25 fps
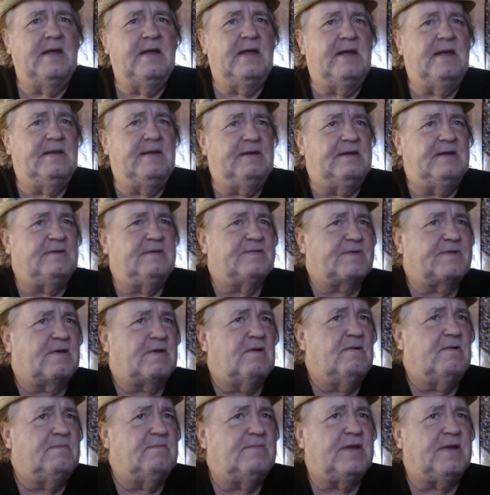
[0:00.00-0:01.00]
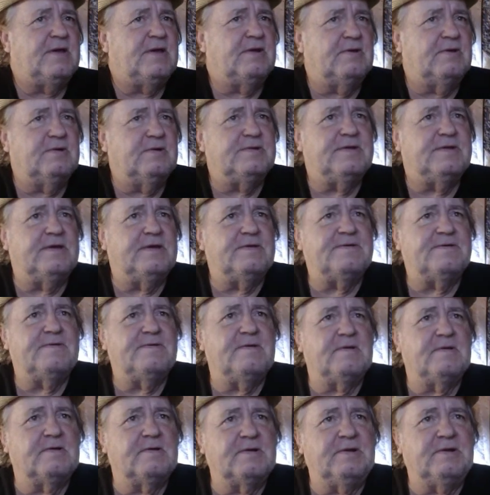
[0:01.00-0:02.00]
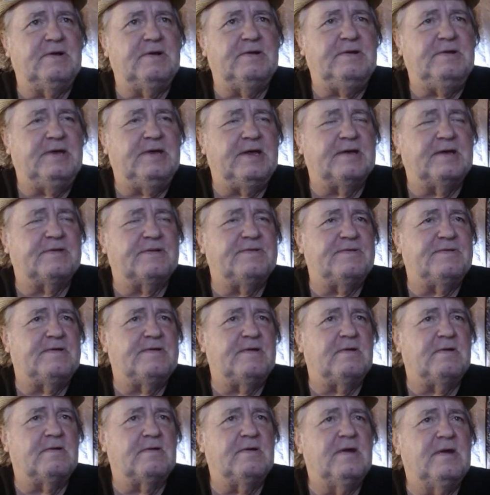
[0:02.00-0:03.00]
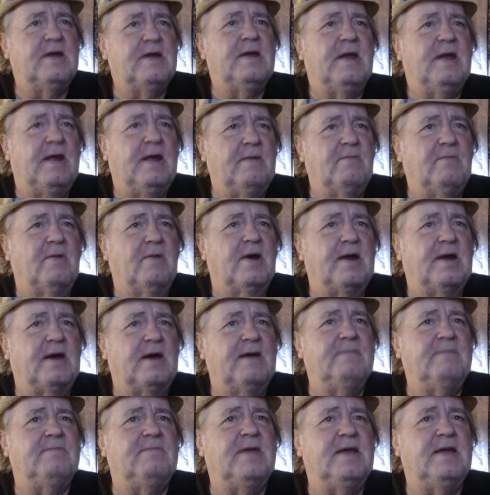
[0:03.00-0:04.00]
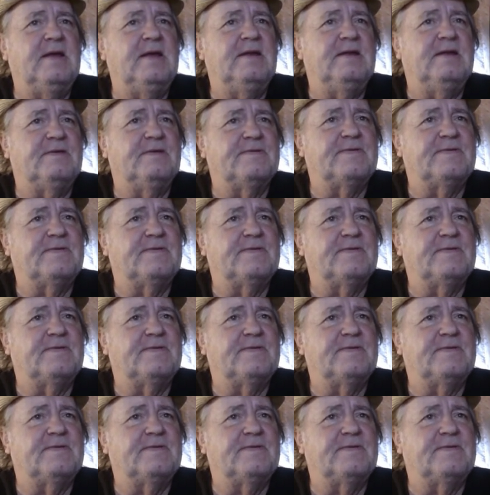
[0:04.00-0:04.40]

that's going to be good this year and good next year. And what I mean is